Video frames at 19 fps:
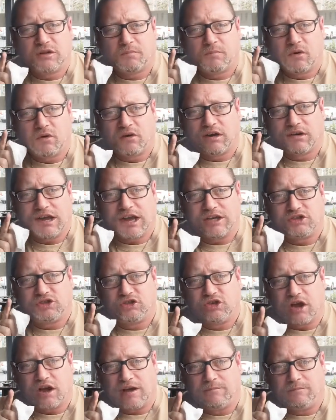the poor guy's
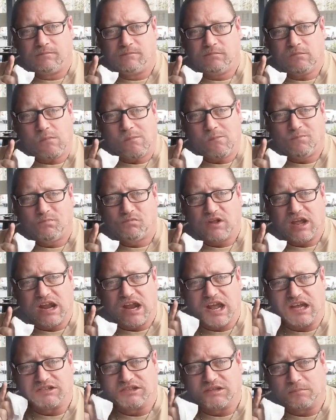job that
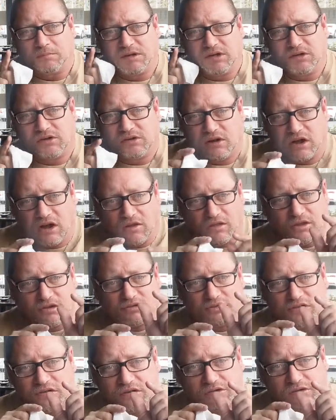has to peel all
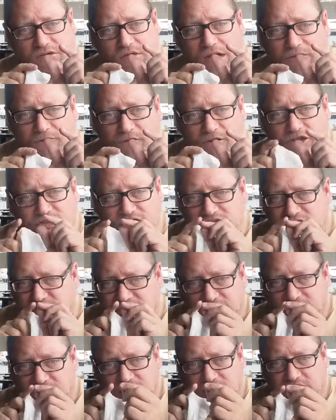those little crawfish
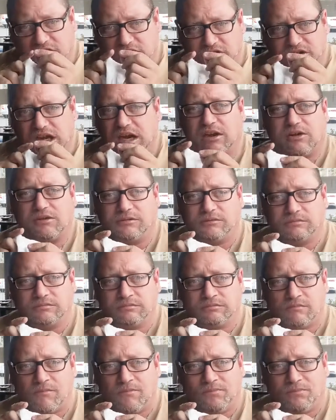just to get the little
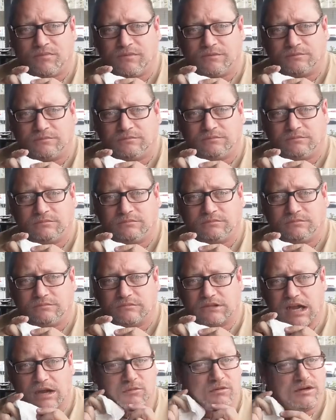
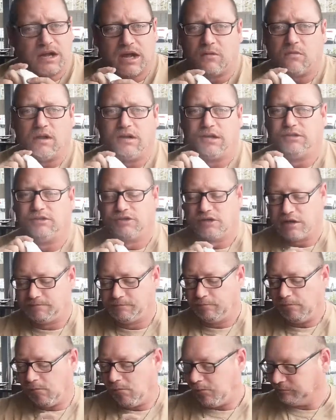tail? I would not want
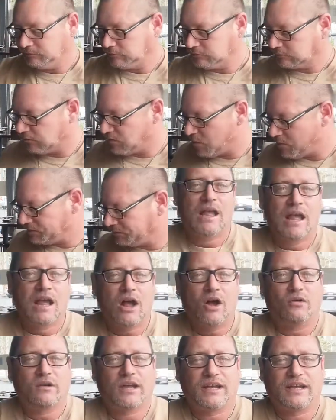
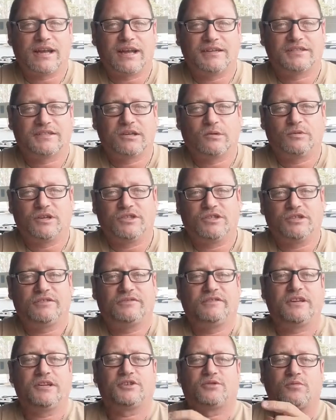to. Okay guys, so we
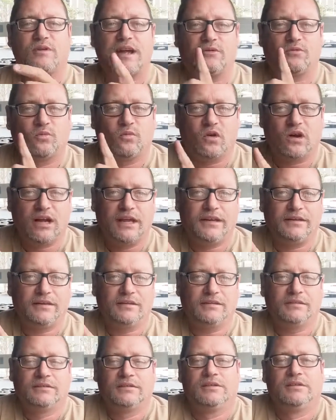just finished round one.
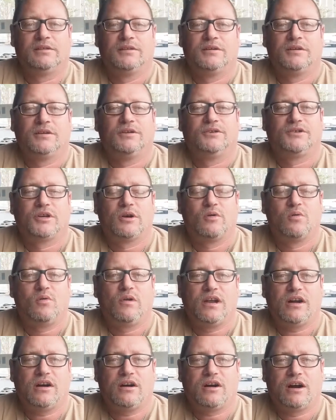So
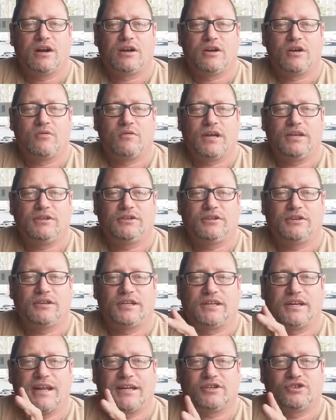we are going to
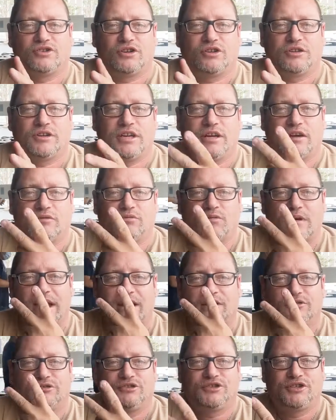the next journey on
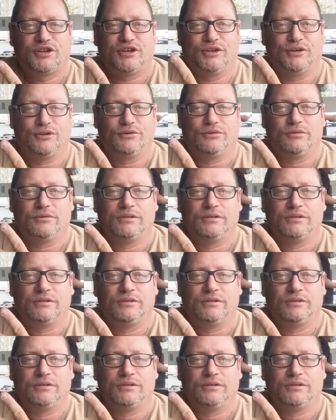round two.